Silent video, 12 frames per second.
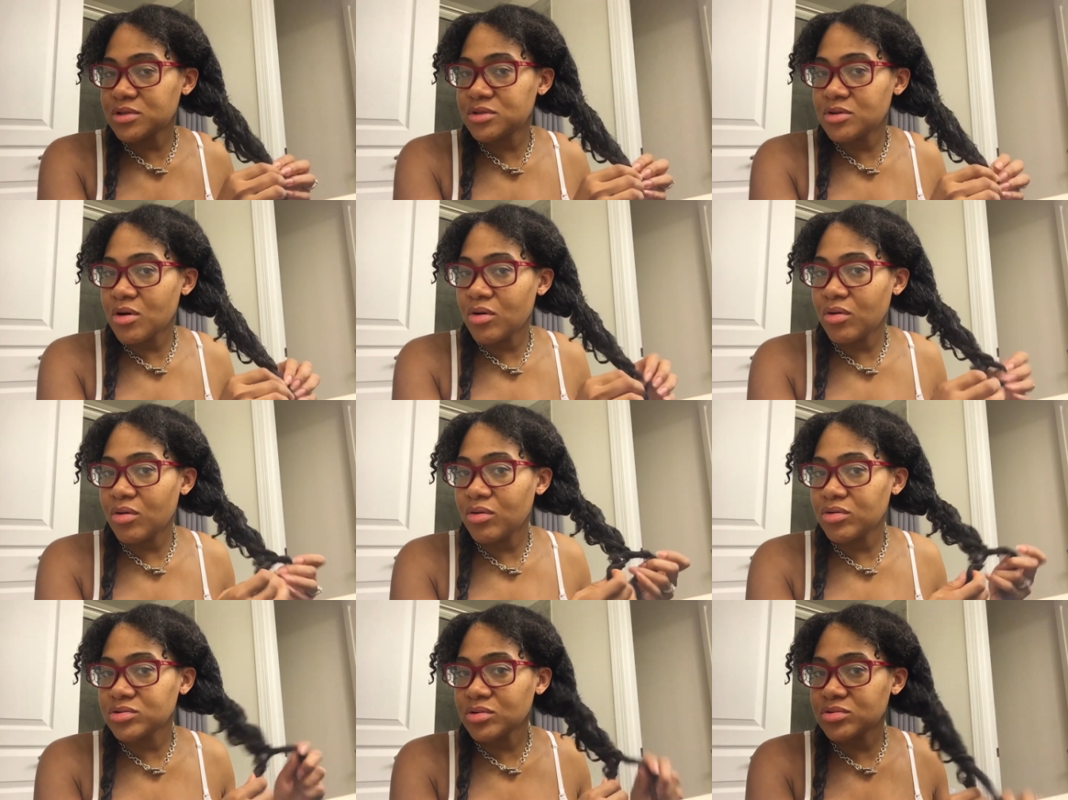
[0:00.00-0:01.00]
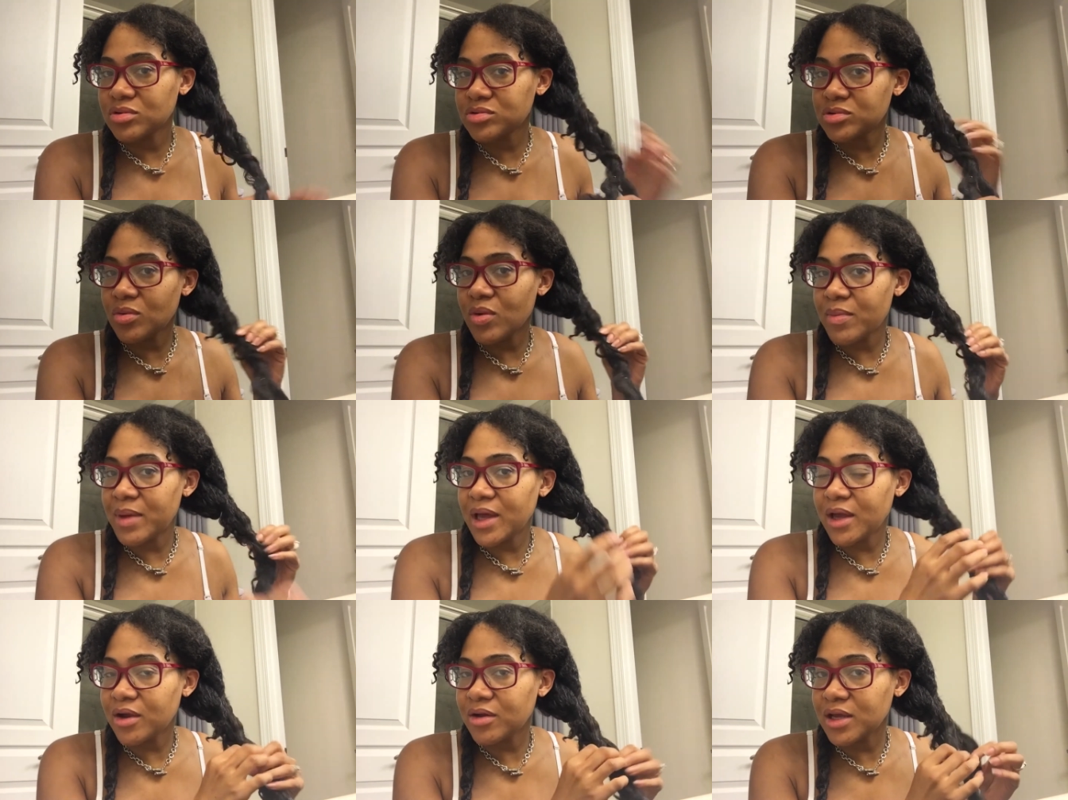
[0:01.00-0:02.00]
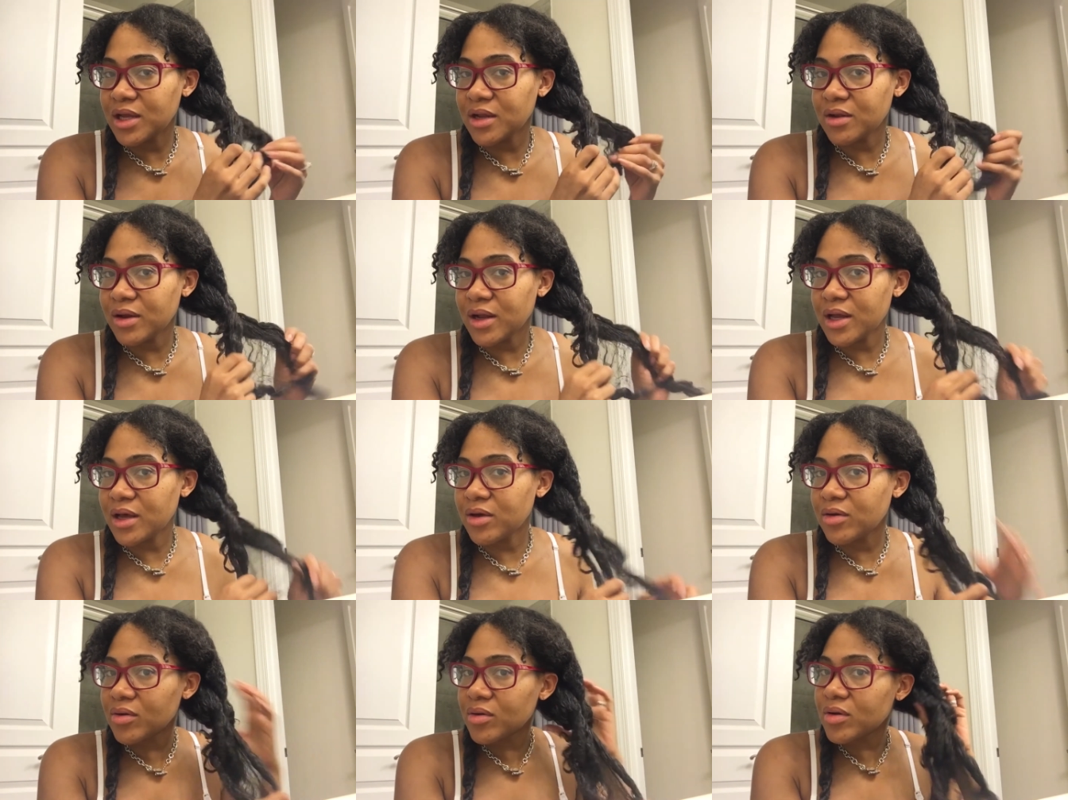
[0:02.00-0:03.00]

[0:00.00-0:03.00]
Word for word: so, so, so, so what my hair needed right now.